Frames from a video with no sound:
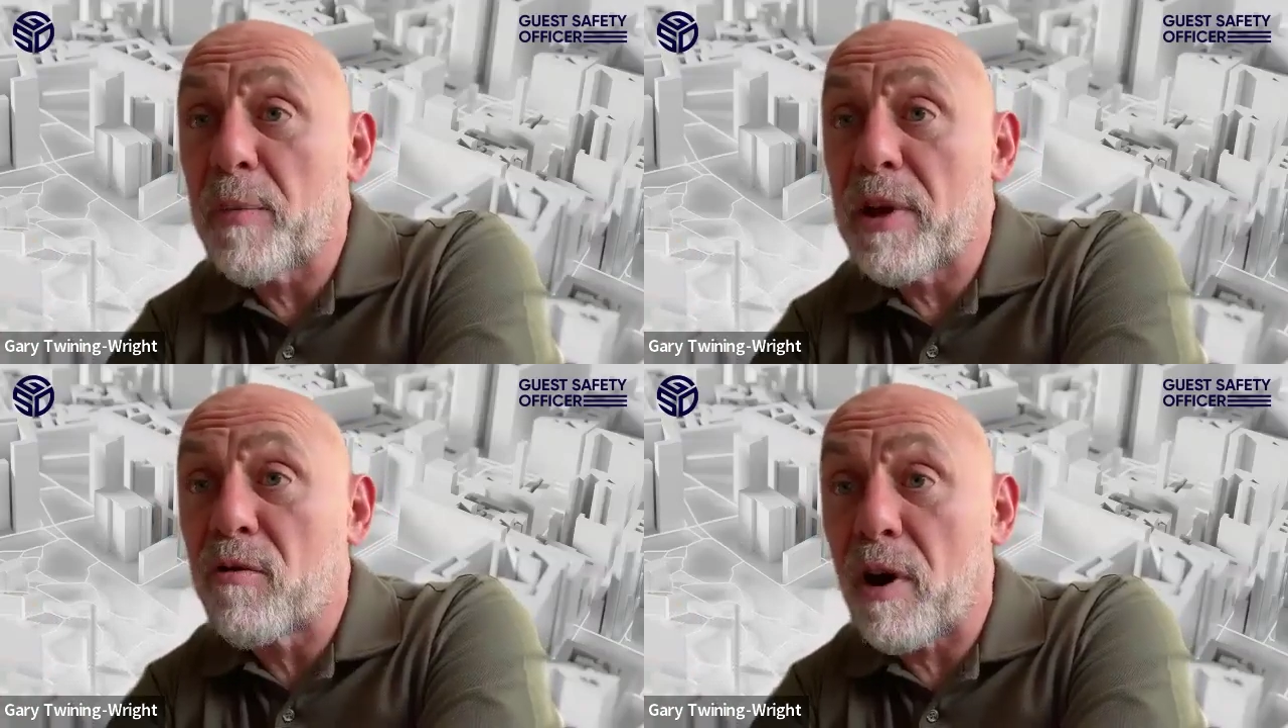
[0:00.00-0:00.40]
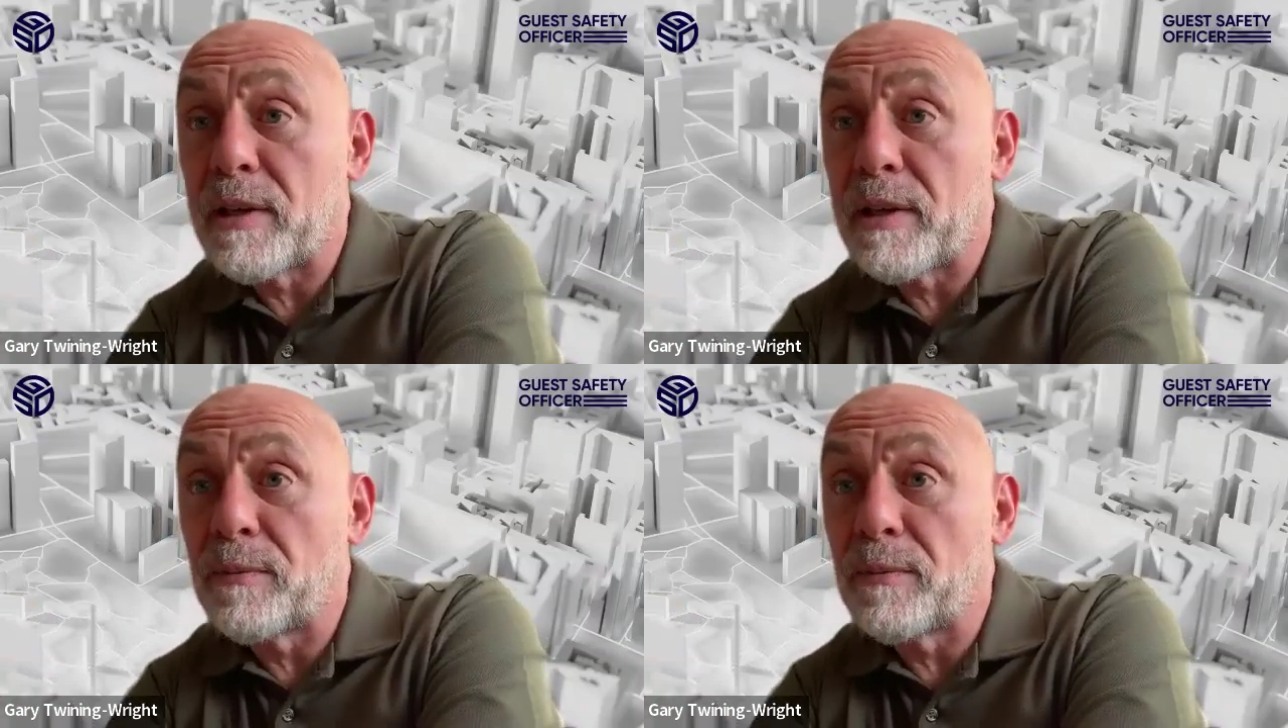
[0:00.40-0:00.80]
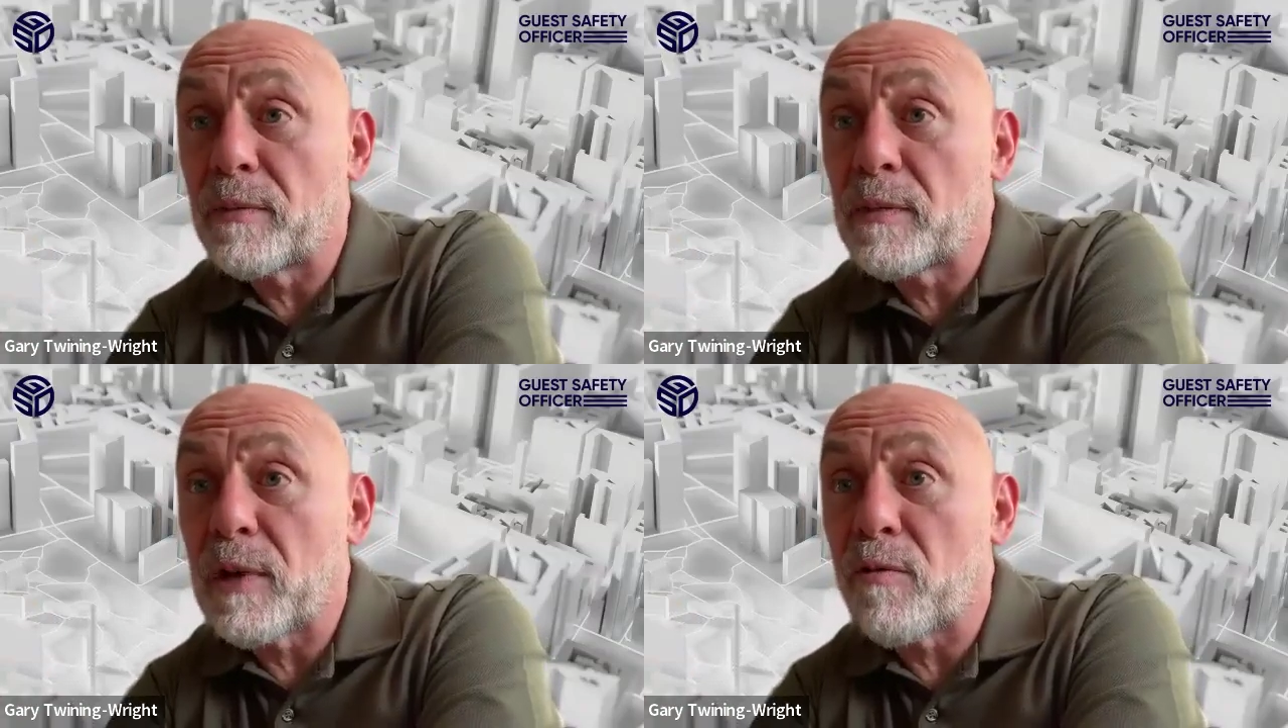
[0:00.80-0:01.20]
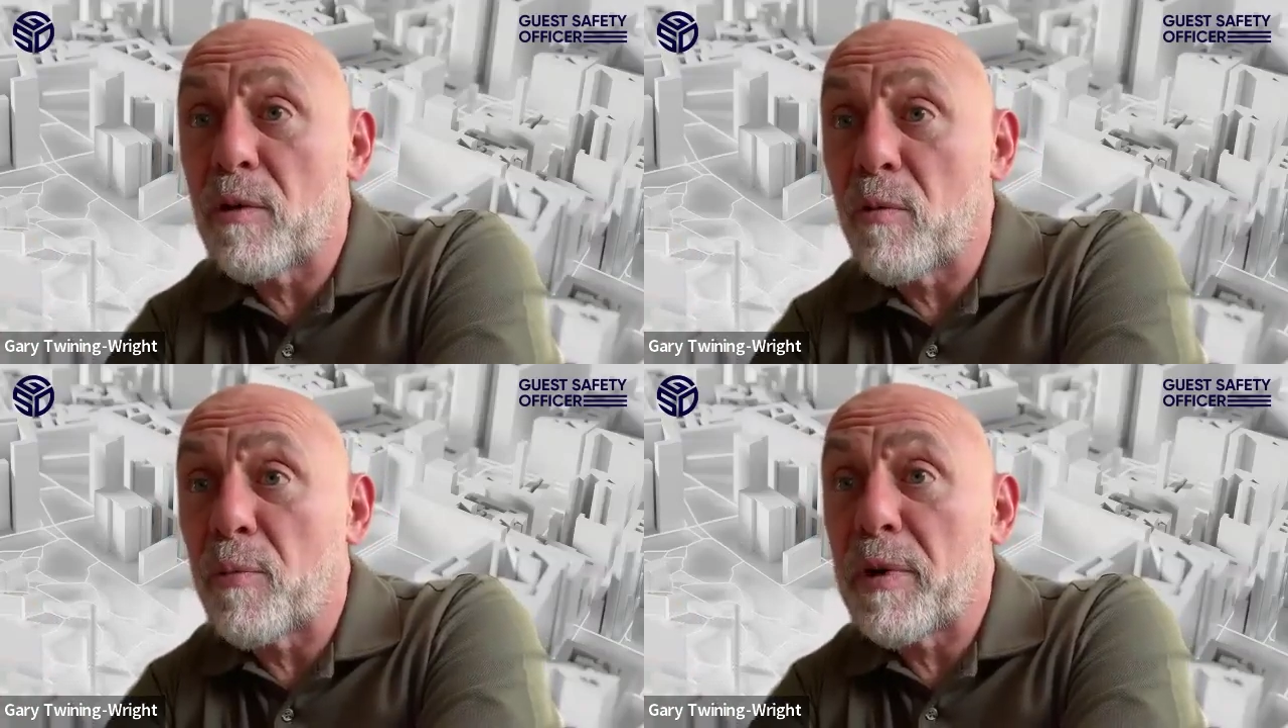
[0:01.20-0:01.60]
That'd be great. That
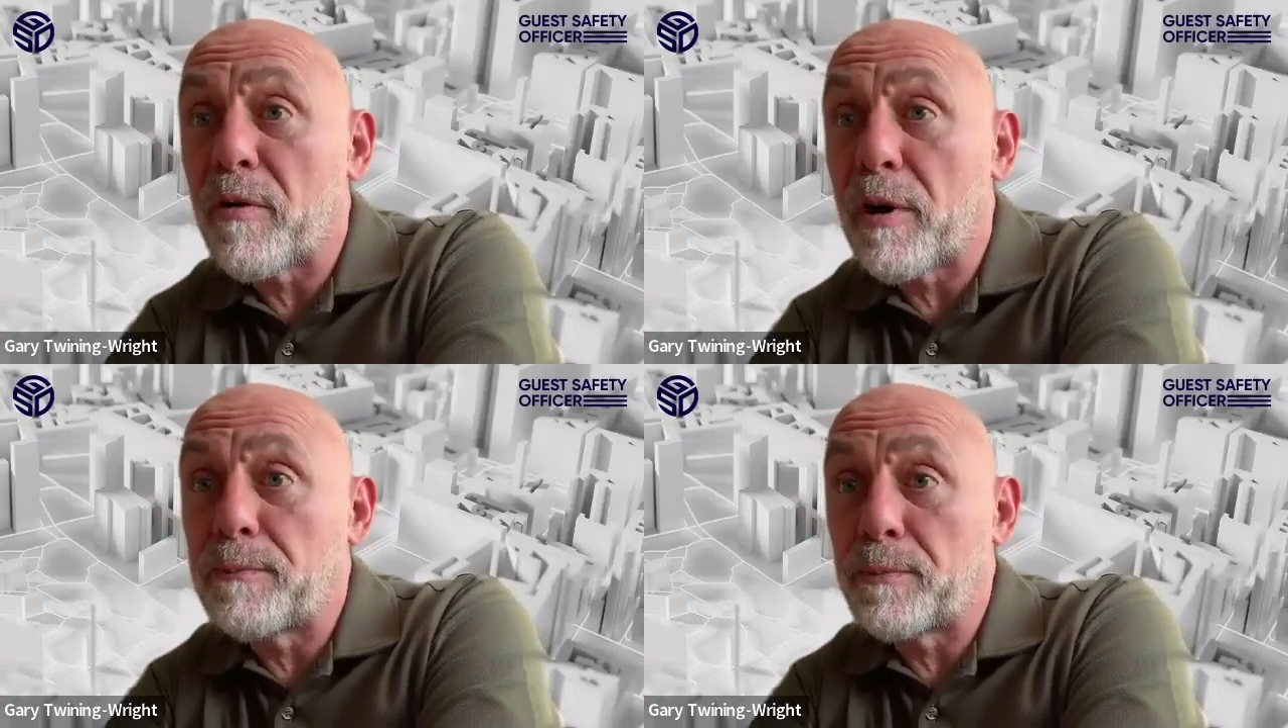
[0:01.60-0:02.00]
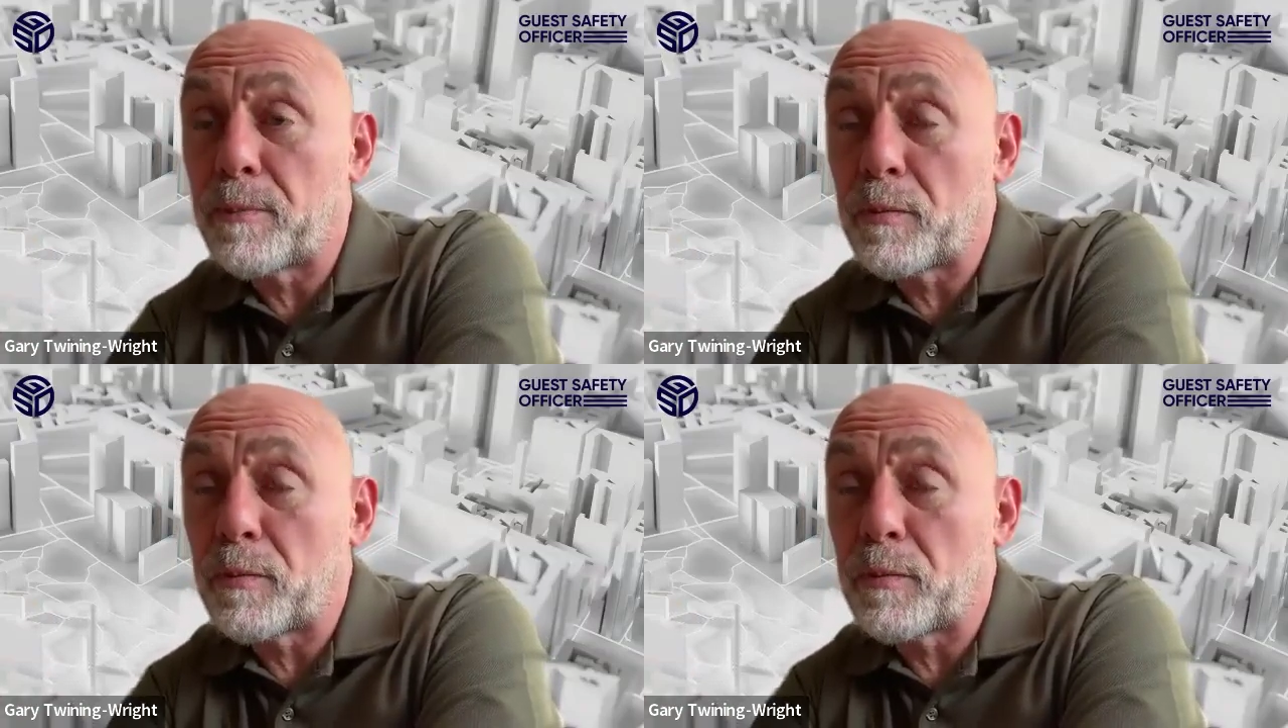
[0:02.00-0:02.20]
really would be great.